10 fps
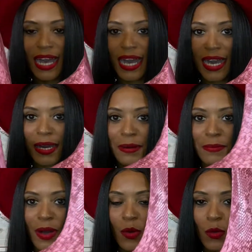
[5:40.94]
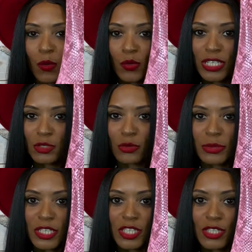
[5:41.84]
um oh this will
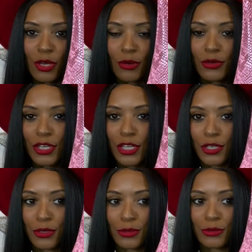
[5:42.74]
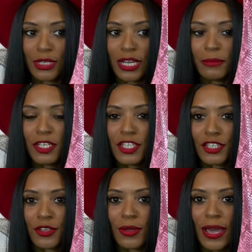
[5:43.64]
be so cute and i'm going to show
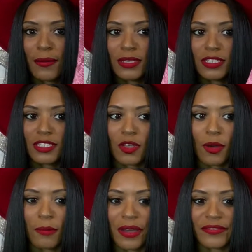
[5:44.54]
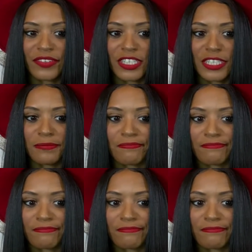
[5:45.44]
you how it looks on my foot